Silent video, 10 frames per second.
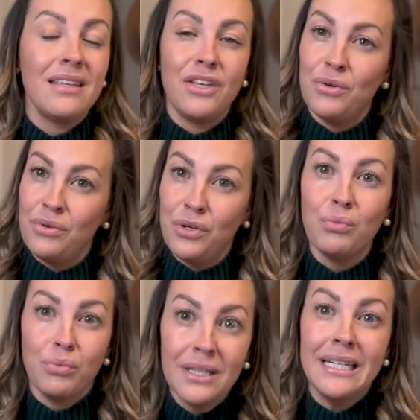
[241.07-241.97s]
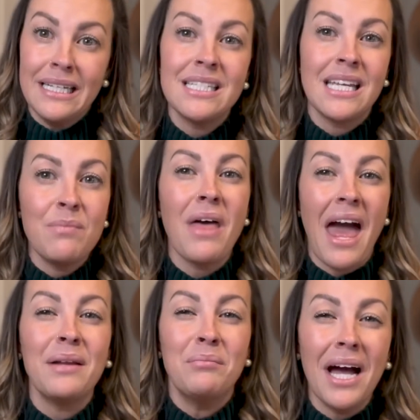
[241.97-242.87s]
you really need to keep that
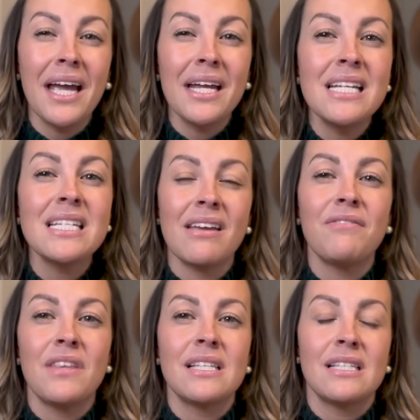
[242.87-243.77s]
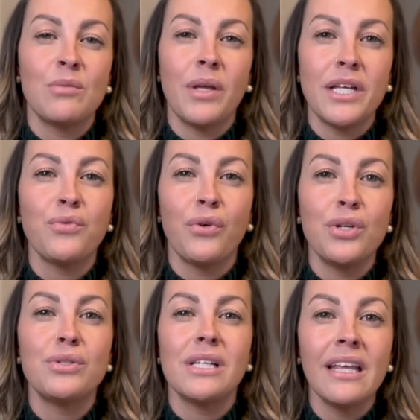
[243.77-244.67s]
in mind if this is the place for you
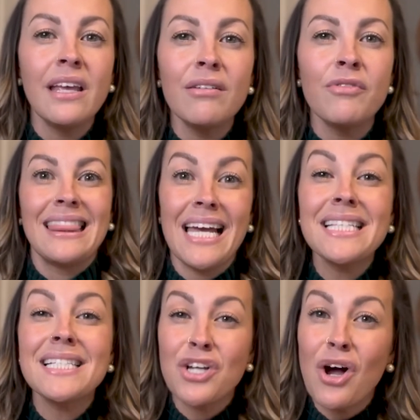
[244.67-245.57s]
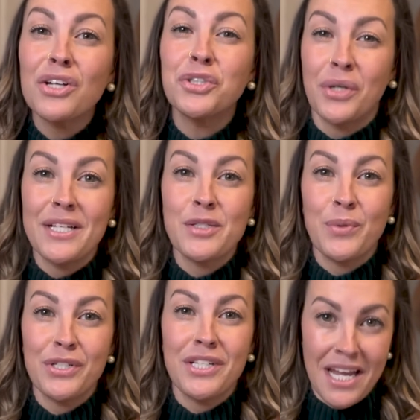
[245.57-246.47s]
to live. Let's talk
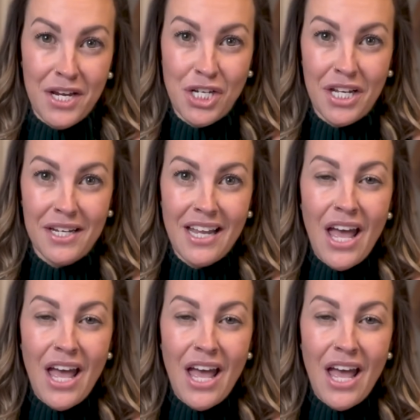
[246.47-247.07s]
transportation.